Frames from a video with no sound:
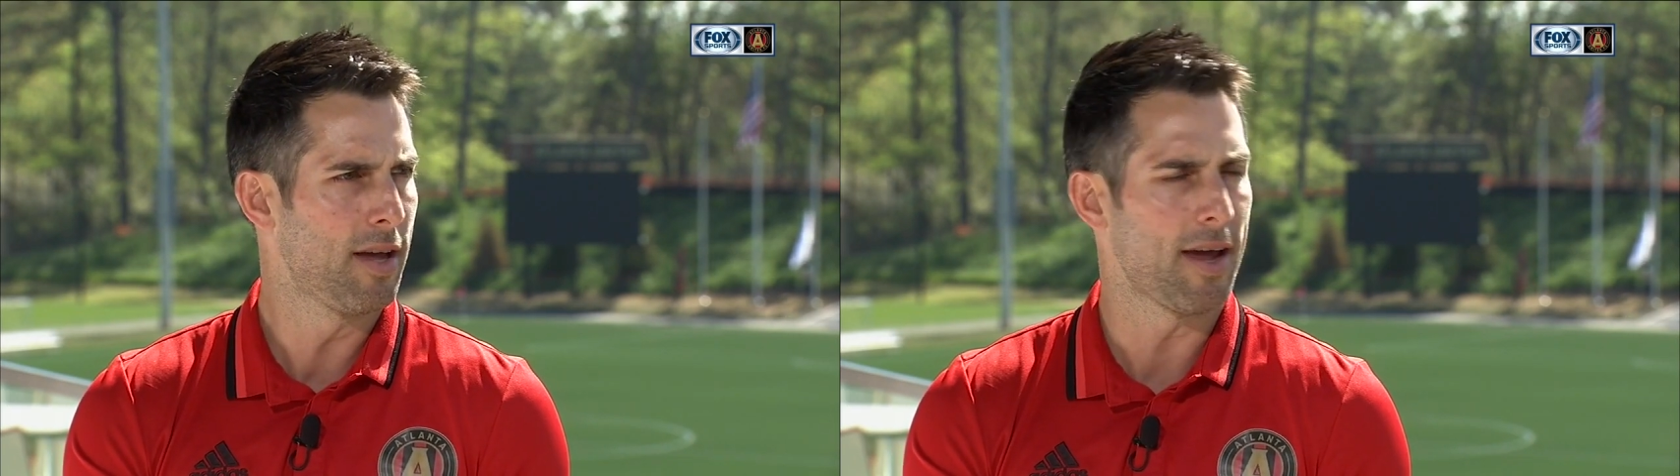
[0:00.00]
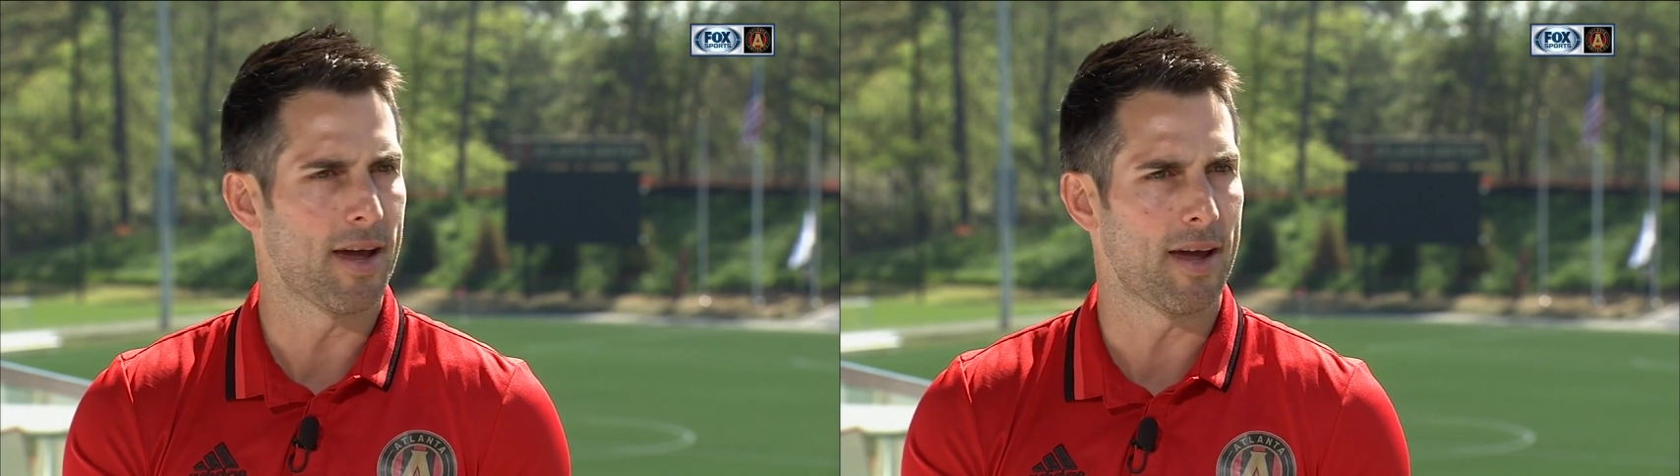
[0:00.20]

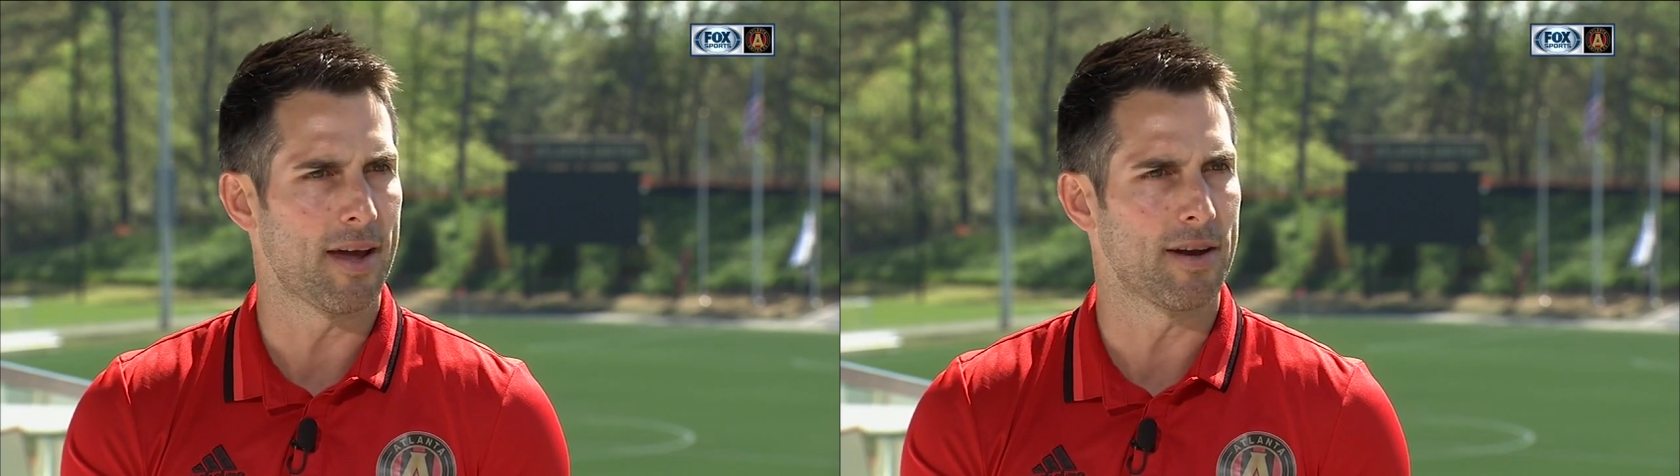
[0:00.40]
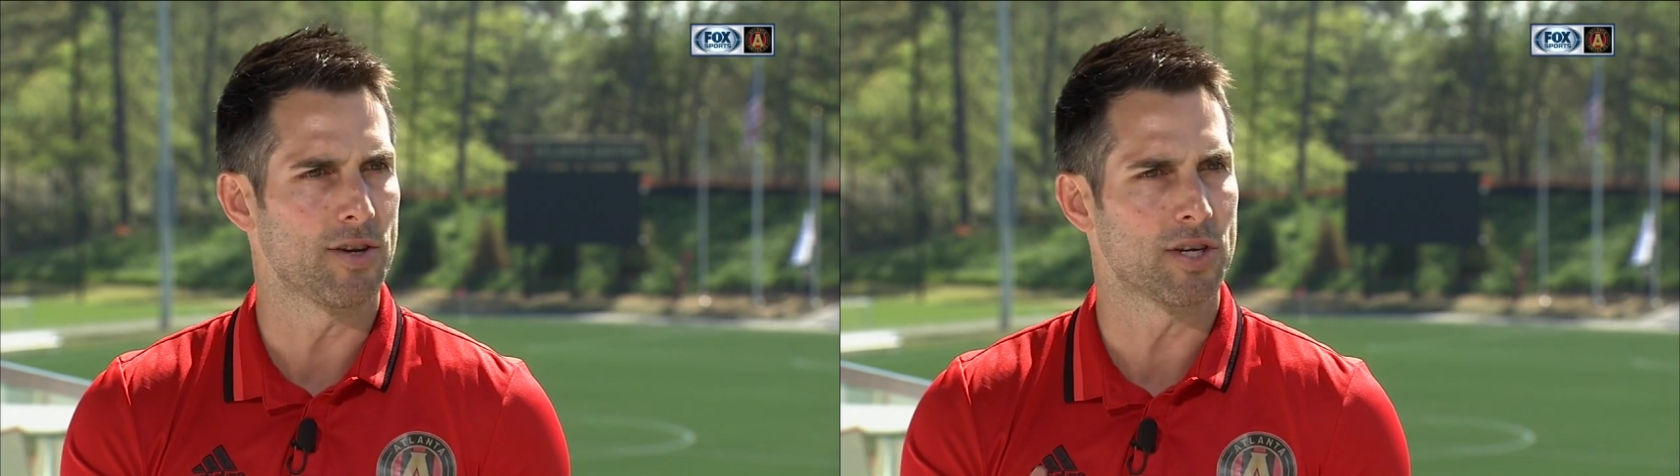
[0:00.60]
and,
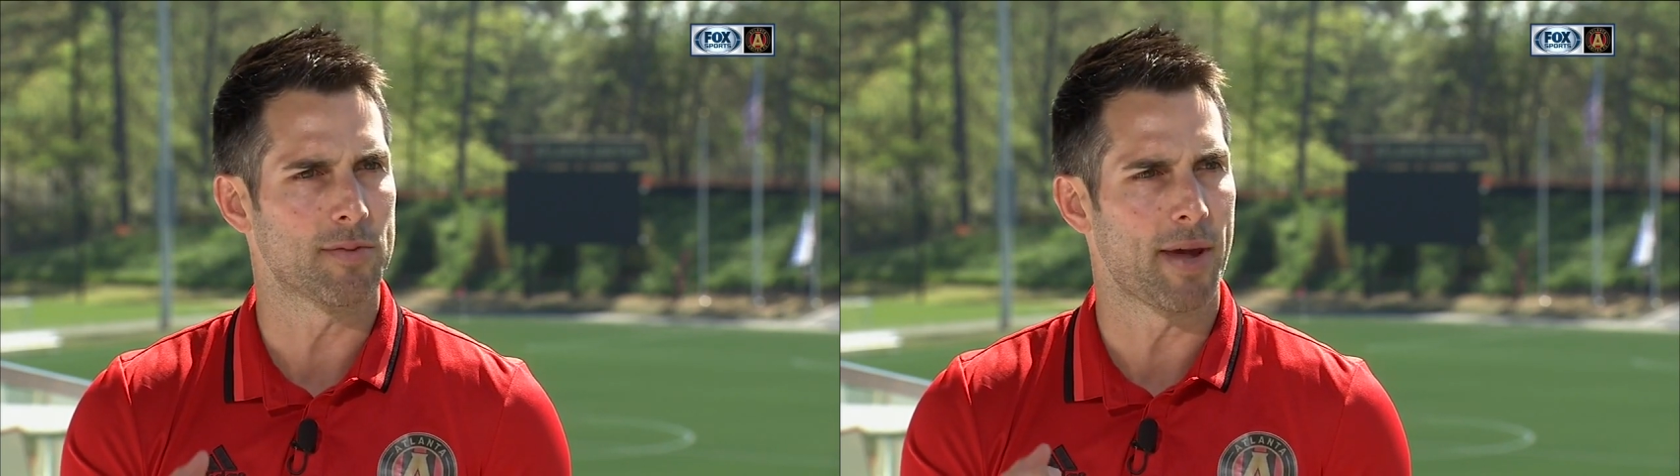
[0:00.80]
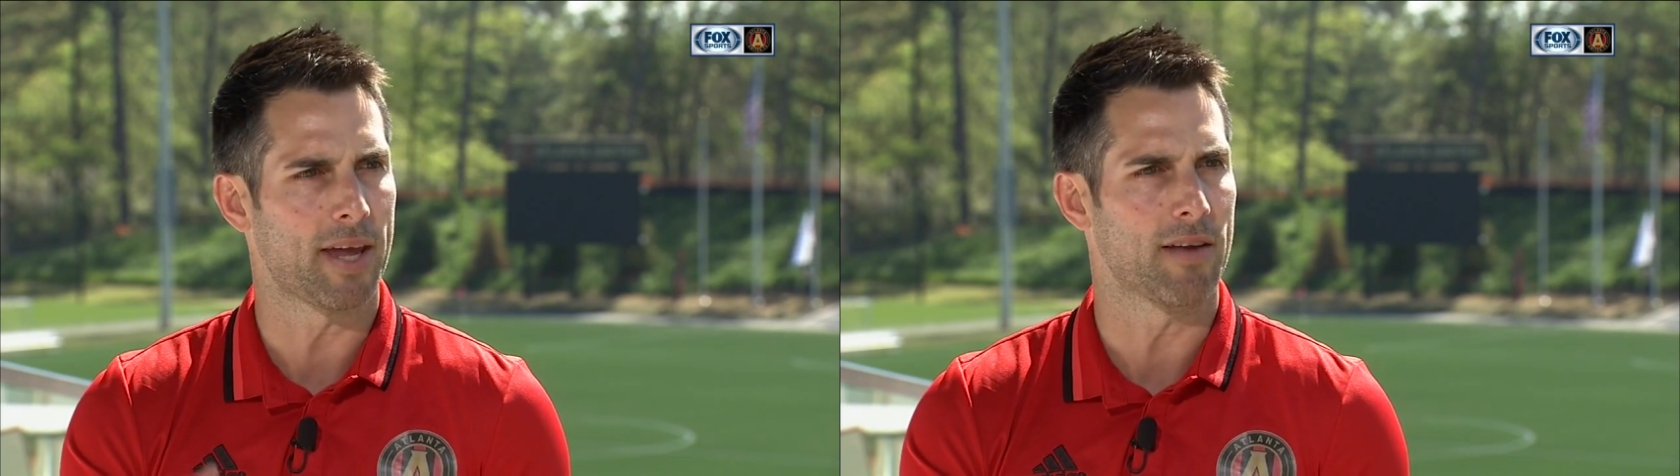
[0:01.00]
and just
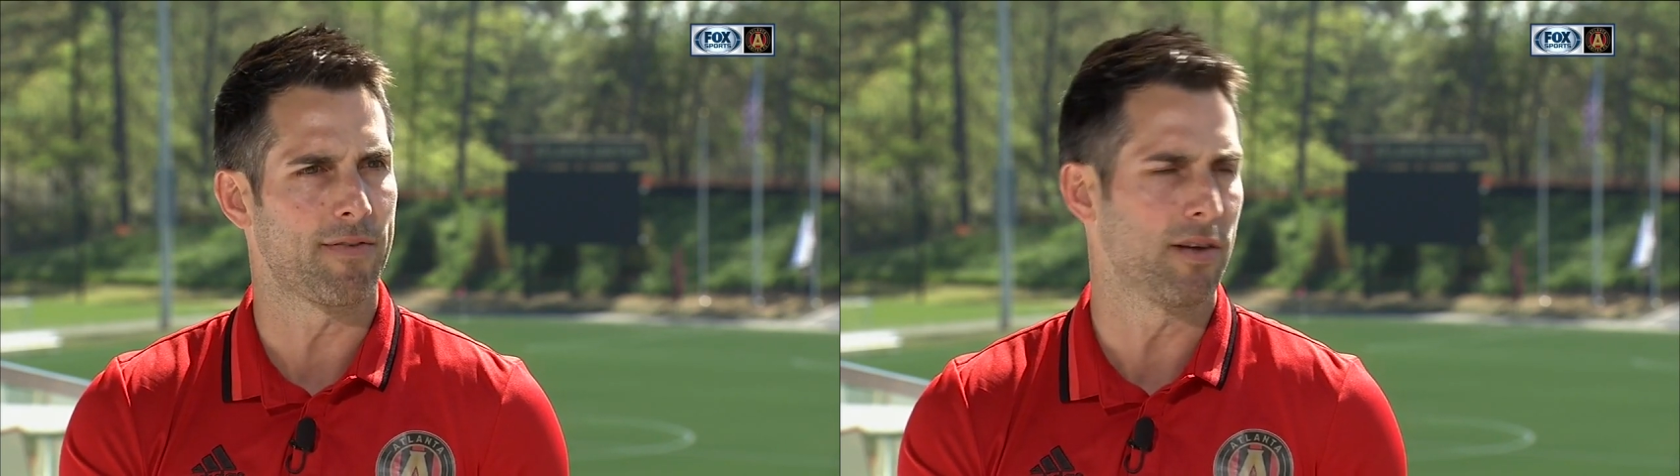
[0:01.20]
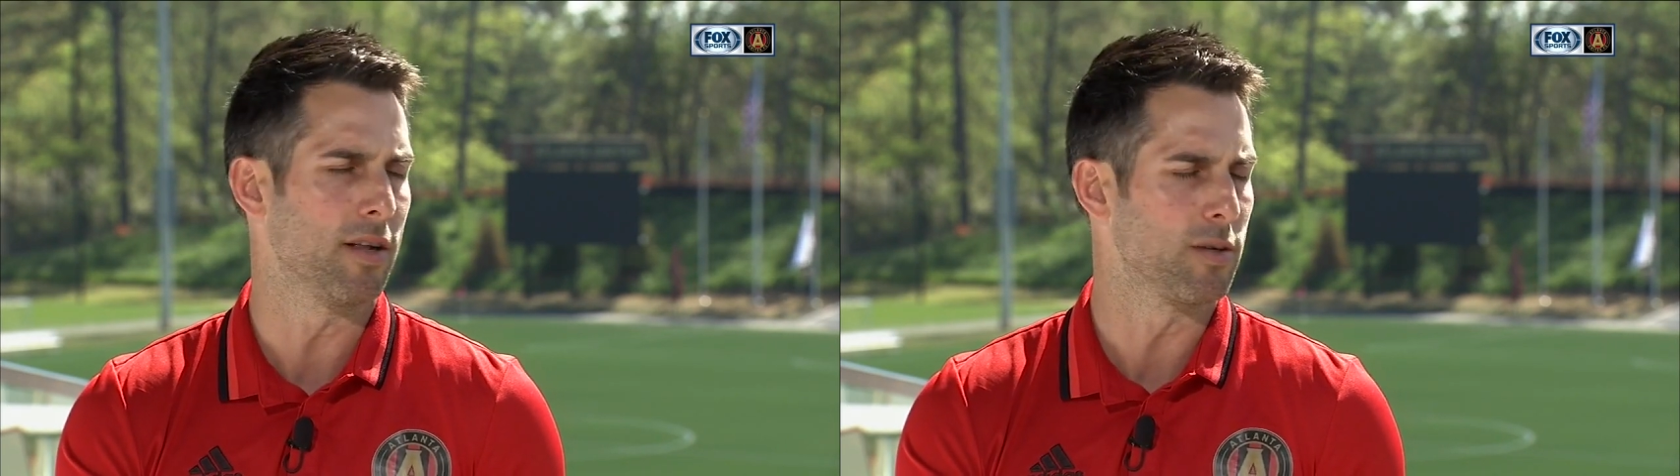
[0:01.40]
make it
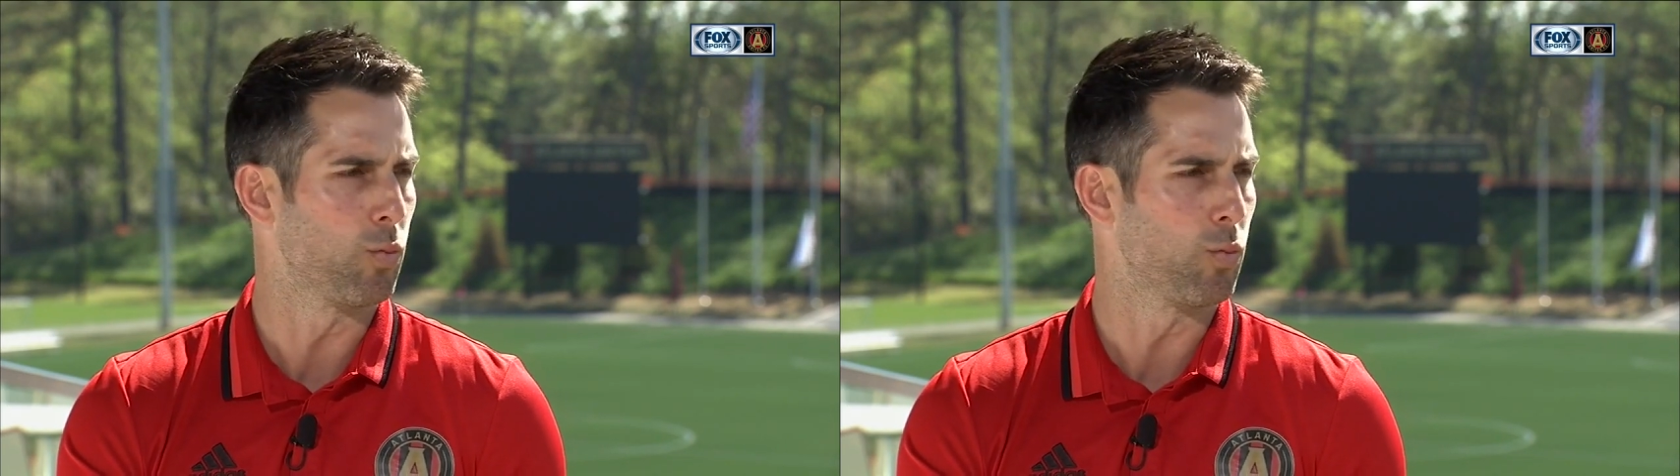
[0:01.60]
feel as